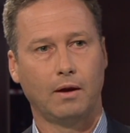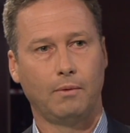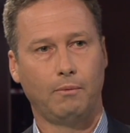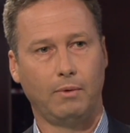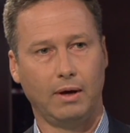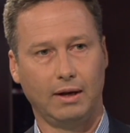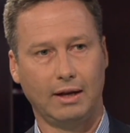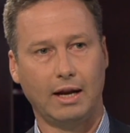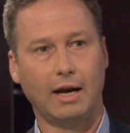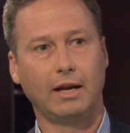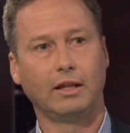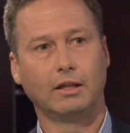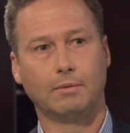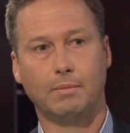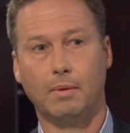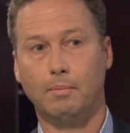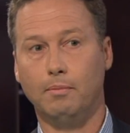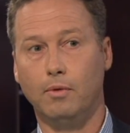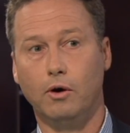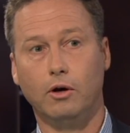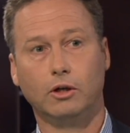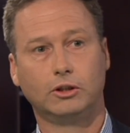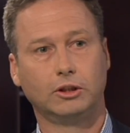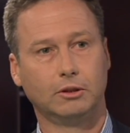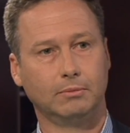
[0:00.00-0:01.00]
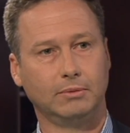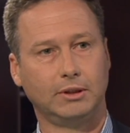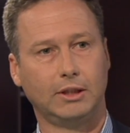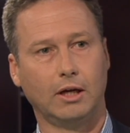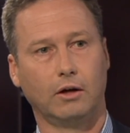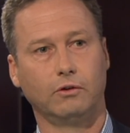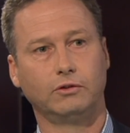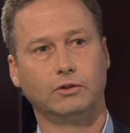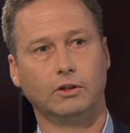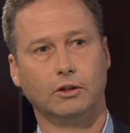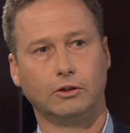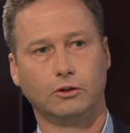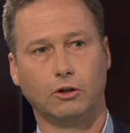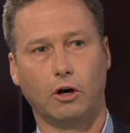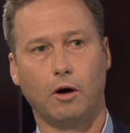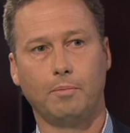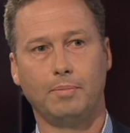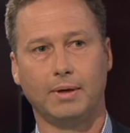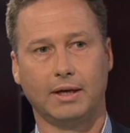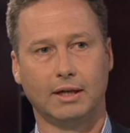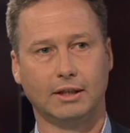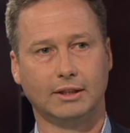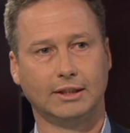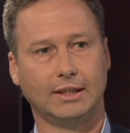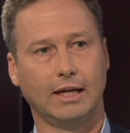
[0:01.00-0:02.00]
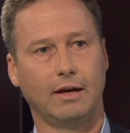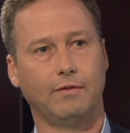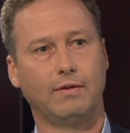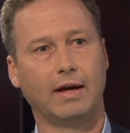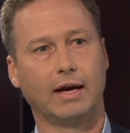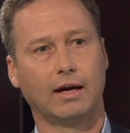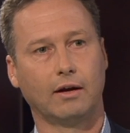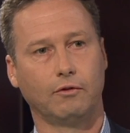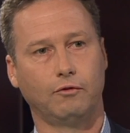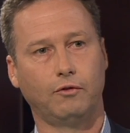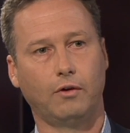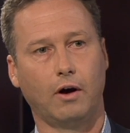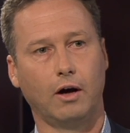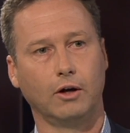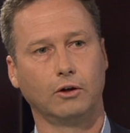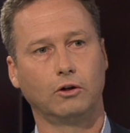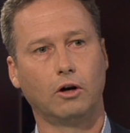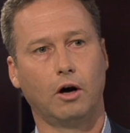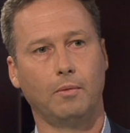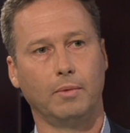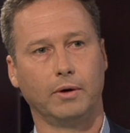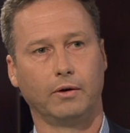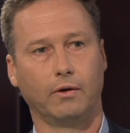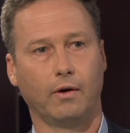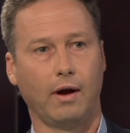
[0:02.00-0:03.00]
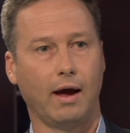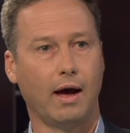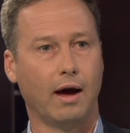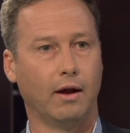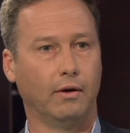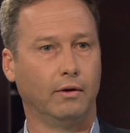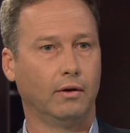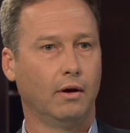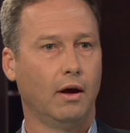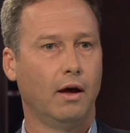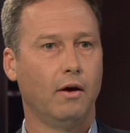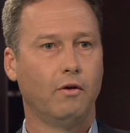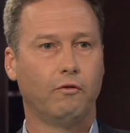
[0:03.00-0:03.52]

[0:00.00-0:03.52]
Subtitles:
We're letting them immerse themselves in a topic and see if they can find common ground.